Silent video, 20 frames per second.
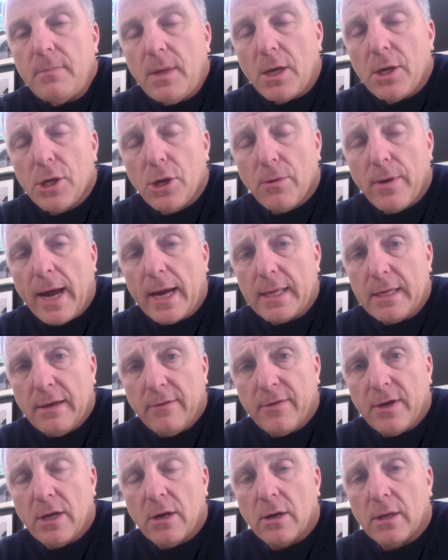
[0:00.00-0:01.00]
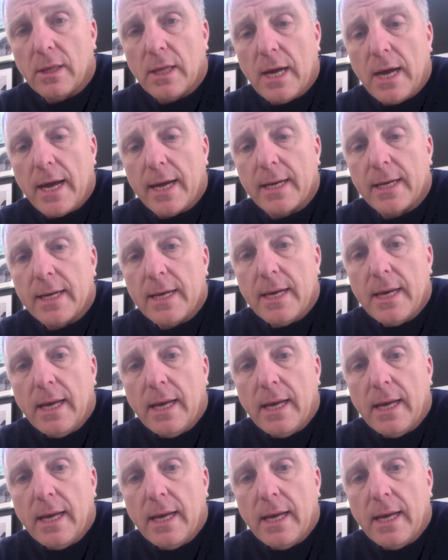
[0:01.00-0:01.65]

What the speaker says: your activity online.